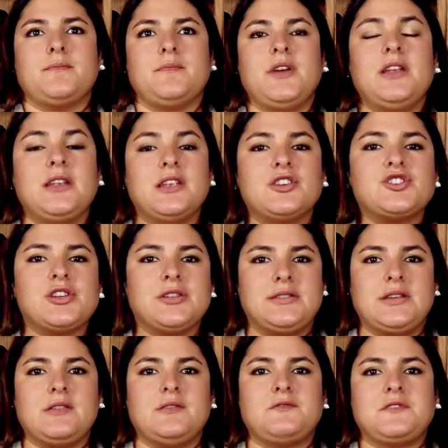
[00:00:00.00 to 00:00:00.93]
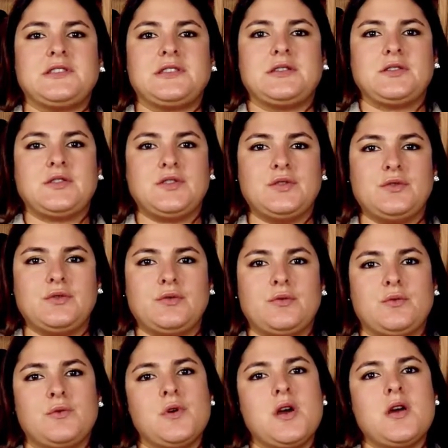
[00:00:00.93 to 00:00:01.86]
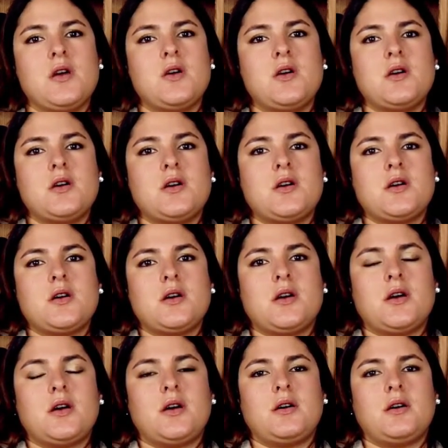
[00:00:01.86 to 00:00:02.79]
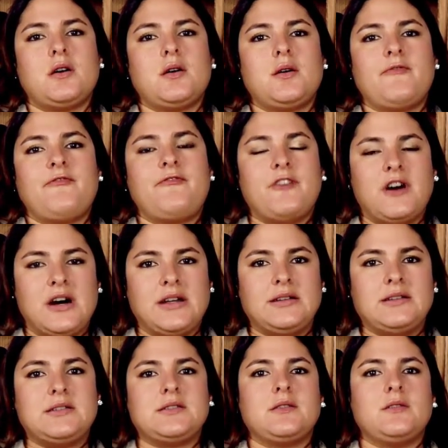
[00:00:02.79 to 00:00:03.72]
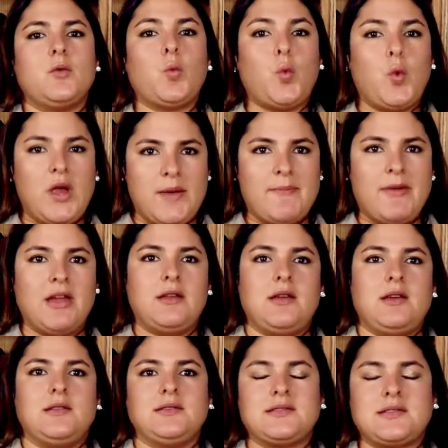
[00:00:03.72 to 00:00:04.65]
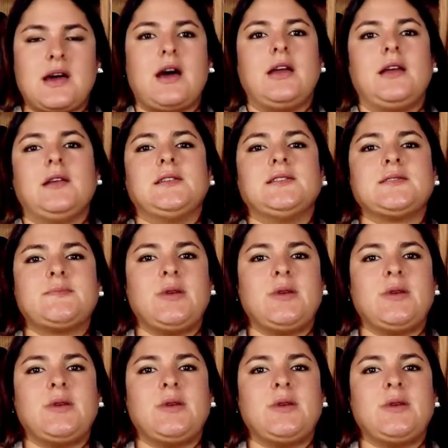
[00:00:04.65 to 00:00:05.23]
initiatives to fund women in science,